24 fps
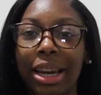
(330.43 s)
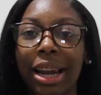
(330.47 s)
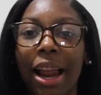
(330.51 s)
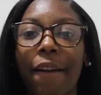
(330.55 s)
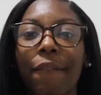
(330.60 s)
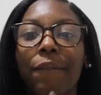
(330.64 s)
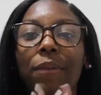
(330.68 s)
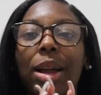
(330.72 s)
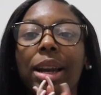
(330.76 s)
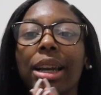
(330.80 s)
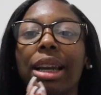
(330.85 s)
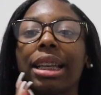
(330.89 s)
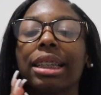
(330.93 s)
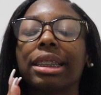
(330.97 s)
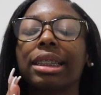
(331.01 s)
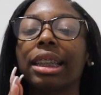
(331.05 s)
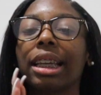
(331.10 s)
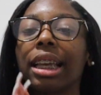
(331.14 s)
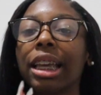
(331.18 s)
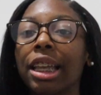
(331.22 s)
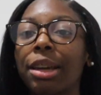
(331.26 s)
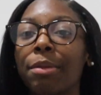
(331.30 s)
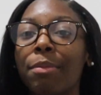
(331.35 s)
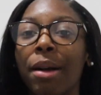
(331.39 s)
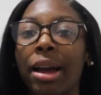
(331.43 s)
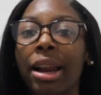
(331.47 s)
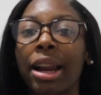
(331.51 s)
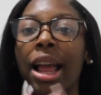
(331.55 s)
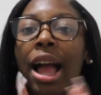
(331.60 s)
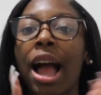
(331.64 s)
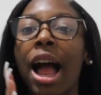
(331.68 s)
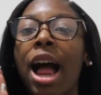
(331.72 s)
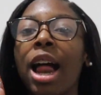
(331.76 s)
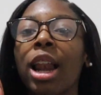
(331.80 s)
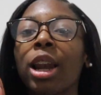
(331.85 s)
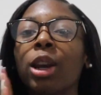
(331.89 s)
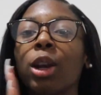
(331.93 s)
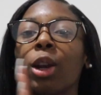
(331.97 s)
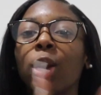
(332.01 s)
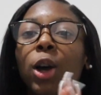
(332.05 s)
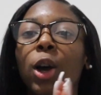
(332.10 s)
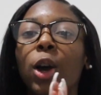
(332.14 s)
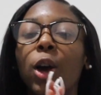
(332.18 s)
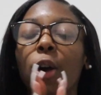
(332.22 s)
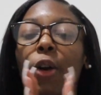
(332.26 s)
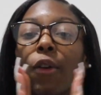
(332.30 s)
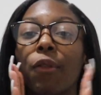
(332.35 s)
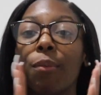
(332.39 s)
And I feel like that's anybody. I
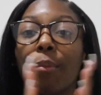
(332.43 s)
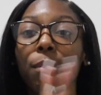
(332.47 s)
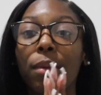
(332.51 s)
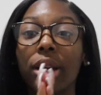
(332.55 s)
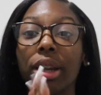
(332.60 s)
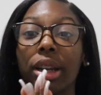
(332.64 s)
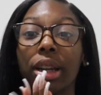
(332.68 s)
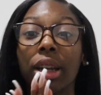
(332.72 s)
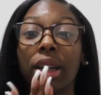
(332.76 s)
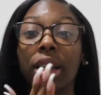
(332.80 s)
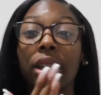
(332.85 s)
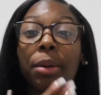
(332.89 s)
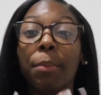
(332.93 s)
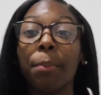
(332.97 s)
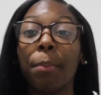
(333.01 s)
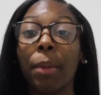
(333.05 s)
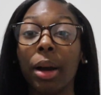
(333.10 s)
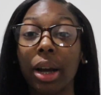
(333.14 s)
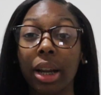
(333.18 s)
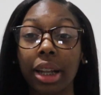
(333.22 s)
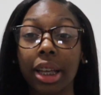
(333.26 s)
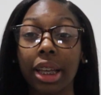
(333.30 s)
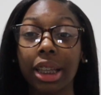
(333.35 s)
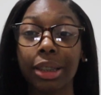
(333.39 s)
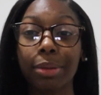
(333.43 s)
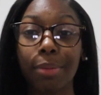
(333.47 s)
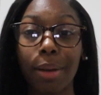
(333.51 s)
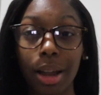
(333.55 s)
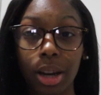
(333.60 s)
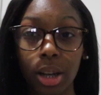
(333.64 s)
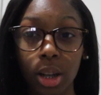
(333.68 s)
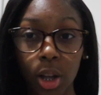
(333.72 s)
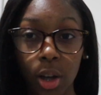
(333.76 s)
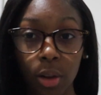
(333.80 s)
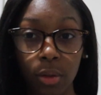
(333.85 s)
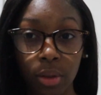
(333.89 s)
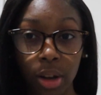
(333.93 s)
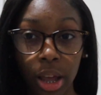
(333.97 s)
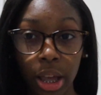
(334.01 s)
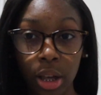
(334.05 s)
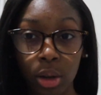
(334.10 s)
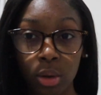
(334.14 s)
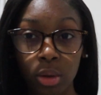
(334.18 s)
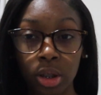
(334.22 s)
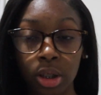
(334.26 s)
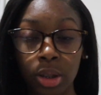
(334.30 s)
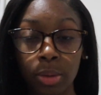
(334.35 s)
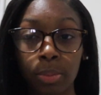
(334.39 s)
love money. Money is my love
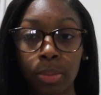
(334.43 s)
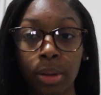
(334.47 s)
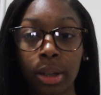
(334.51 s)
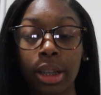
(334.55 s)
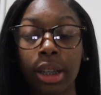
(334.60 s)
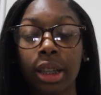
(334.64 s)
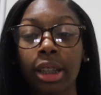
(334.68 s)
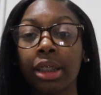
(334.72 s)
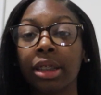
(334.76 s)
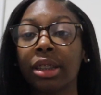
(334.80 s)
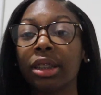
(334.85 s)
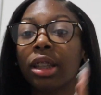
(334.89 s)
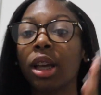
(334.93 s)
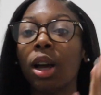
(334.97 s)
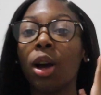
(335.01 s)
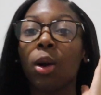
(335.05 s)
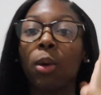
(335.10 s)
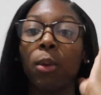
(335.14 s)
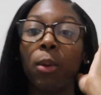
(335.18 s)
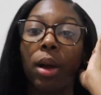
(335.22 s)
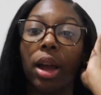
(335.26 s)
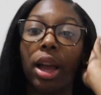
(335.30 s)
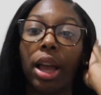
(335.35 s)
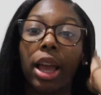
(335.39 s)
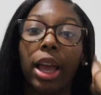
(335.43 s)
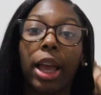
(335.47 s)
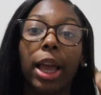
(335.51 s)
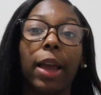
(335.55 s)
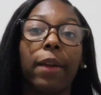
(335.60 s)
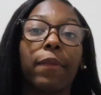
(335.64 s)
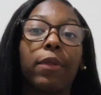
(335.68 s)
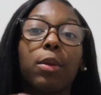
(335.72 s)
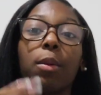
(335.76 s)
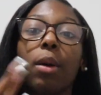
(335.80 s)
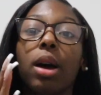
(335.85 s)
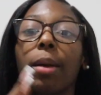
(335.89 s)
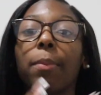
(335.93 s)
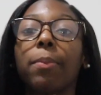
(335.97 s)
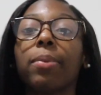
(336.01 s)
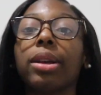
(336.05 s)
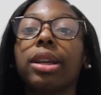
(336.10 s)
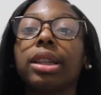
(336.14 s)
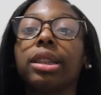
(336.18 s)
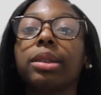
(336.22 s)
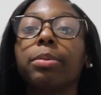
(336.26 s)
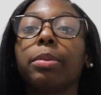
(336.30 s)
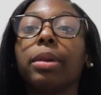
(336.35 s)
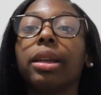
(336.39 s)
language. Please. So if you wanna
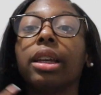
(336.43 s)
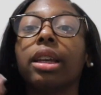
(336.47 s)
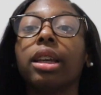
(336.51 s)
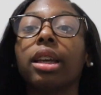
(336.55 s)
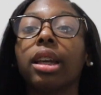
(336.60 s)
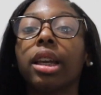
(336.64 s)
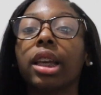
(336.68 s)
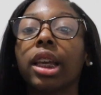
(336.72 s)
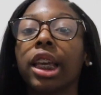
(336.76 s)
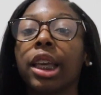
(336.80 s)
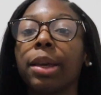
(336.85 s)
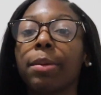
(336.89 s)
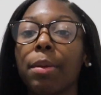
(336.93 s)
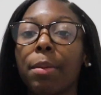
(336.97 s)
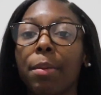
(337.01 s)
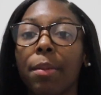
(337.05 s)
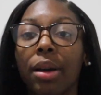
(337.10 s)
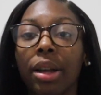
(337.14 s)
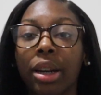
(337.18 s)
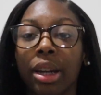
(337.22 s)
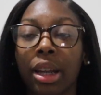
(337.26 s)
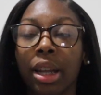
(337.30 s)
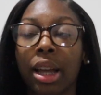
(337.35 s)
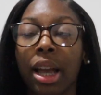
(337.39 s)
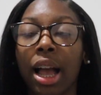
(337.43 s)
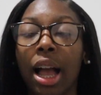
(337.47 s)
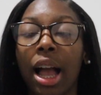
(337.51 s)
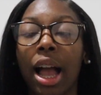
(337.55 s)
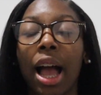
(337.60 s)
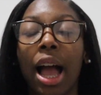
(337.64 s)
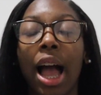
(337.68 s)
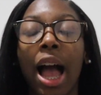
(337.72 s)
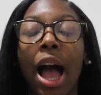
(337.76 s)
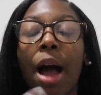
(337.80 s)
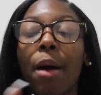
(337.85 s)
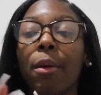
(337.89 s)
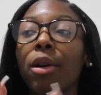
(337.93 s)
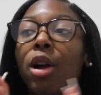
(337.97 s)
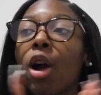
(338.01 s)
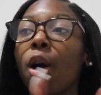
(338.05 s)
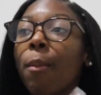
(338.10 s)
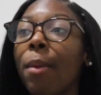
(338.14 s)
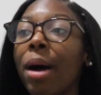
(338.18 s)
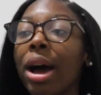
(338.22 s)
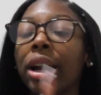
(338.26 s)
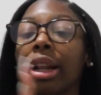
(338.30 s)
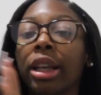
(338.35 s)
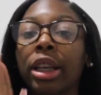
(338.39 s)
please me, give me money. I'll go
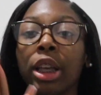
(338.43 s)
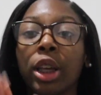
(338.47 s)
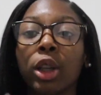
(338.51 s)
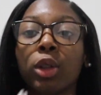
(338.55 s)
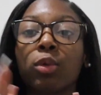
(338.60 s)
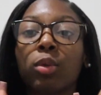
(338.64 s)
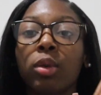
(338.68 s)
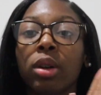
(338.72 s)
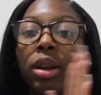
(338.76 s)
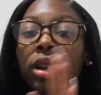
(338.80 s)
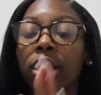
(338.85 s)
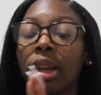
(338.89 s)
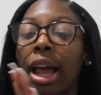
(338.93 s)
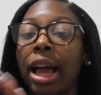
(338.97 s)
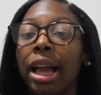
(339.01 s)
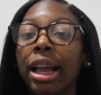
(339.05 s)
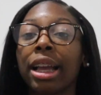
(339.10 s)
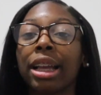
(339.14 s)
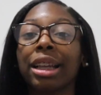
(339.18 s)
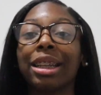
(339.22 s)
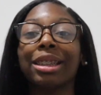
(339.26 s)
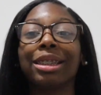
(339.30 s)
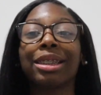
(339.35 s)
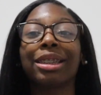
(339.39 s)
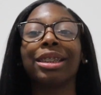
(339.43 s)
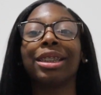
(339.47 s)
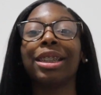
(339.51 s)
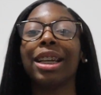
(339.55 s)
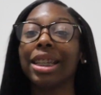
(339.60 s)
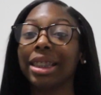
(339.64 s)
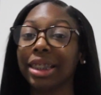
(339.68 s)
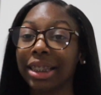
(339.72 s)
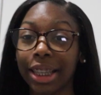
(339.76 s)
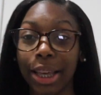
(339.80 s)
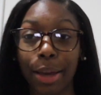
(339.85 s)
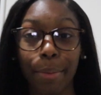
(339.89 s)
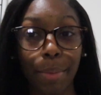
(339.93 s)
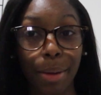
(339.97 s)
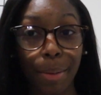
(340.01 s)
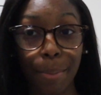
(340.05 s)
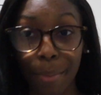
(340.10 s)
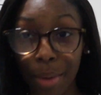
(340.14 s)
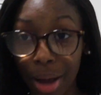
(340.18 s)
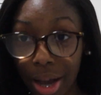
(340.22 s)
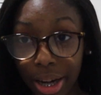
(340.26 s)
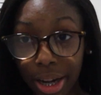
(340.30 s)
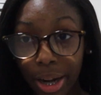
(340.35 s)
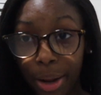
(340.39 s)
buy the gifts with, like, just give me
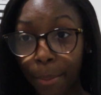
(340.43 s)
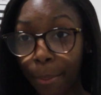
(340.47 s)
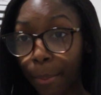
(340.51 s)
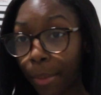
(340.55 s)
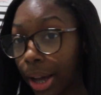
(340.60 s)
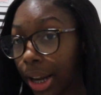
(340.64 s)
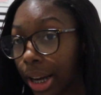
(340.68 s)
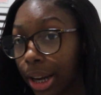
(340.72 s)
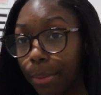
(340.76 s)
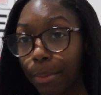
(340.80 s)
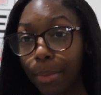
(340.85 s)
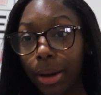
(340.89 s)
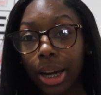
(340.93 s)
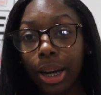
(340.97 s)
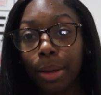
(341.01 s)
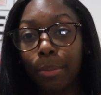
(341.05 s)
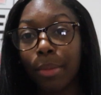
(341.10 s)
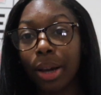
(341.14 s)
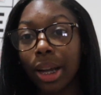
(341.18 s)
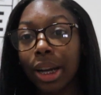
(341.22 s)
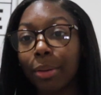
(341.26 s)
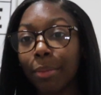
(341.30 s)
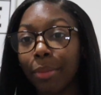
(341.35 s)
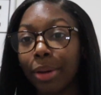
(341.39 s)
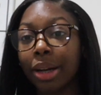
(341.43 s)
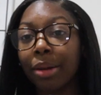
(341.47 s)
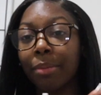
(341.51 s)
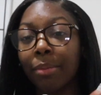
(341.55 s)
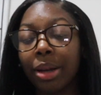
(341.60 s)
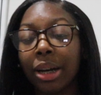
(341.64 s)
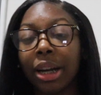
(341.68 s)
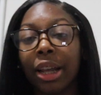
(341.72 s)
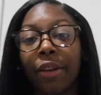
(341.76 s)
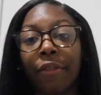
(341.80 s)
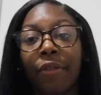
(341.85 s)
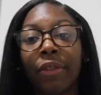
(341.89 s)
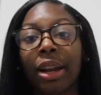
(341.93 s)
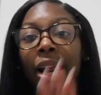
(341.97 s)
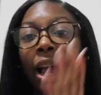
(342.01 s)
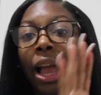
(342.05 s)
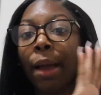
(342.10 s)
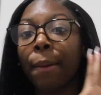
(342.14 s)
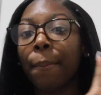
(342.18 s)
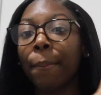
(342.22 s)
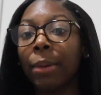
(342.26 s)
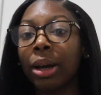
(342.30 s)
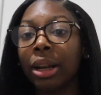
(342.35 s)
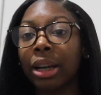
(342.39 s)
money. Money, money, money, money, money. If it
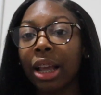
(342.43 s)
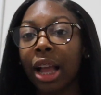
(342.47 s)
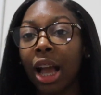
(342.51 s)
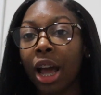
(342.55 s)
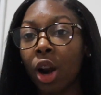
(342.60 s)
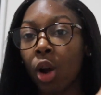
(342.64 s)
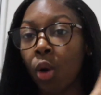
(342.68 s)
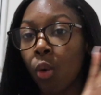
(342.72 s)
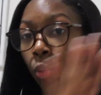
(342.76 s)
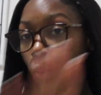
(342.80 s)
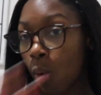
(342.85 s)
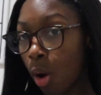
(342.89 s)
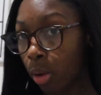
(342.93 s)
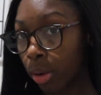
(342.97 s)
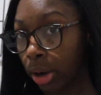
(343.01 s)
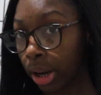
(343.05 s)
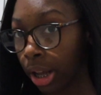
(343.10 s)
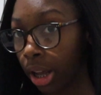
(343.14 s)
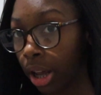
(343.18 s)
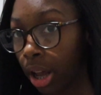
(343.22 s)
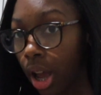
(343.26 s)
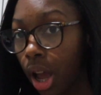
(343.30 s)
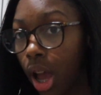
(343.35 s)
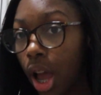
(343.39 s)
ain't money, I don't want it.